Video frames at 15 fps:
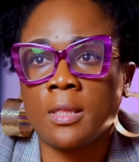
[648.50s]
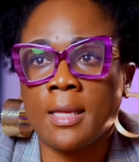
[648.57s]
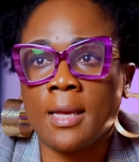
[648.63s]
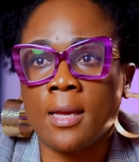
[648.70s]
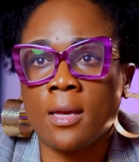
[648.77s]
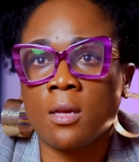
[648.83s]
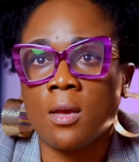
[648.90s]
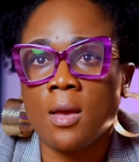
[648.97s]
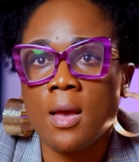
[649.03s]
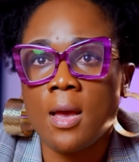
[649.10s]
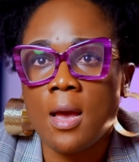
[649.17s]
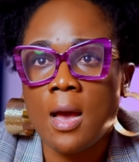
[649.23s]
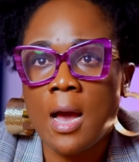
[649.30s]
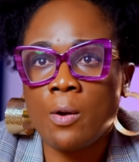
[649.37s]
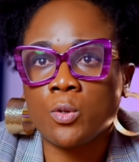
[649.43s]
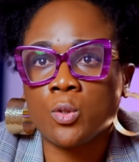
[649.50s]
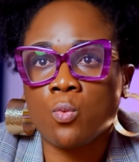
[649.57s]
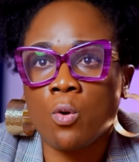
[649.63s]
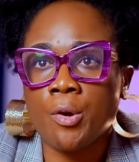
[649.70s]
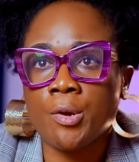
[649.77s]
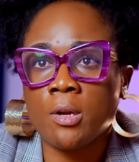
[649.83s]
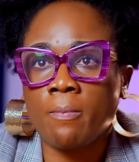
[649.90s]
thing. I was
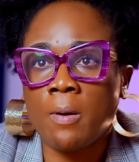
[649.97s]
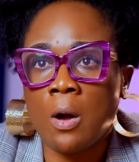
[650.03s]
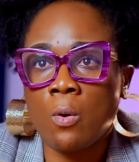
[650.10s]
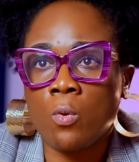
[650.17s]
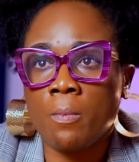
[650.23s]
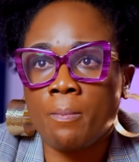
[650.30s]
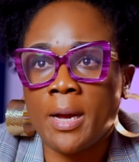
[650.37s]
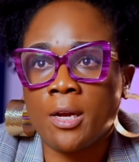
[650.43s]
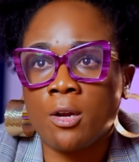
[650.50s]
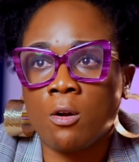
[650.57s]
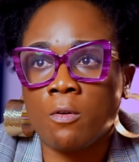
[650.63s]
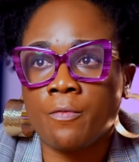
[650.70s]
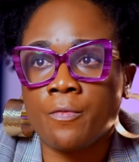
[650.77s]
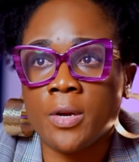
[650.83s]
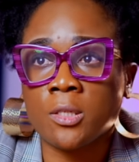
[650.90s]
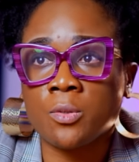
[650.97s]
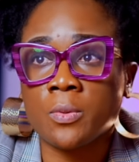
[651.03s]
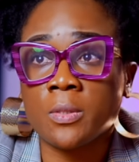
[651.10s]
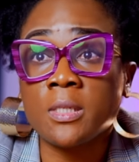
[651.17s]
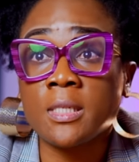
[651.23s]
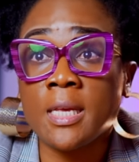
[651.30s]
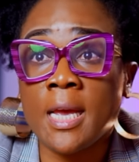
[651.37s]
worried about what my girlfriends would
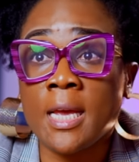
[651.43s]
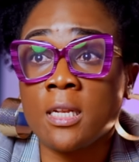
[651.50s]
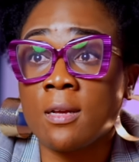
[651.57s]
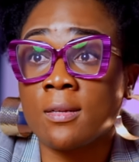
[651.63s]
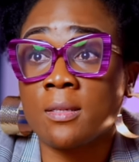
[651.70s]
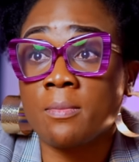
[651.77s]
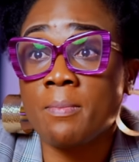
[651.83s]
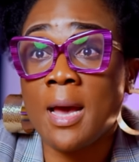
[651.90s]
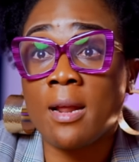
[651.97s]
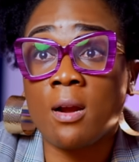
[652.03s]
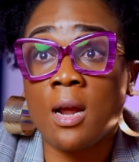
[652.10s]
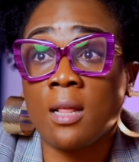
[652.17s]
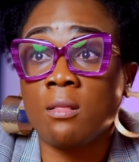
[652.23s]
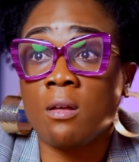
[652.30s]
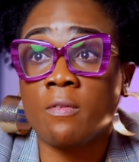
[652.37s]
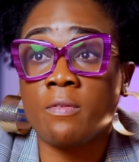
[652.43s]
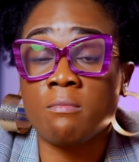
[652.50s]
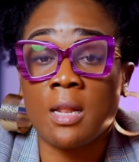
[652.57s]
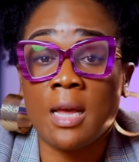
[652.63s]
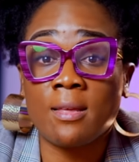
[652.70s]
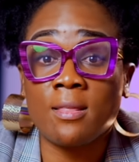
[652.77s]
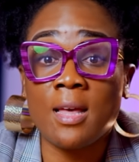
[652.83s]
say. It doesn't matter. I love him
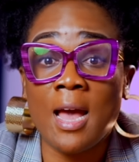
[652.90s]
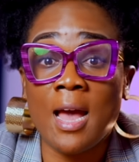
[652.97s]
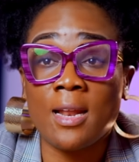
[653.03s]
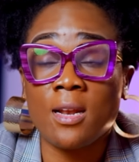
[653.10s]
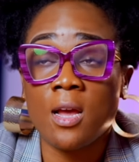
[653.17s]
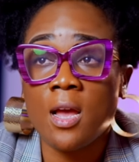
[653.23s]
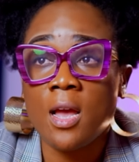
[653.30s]
like that.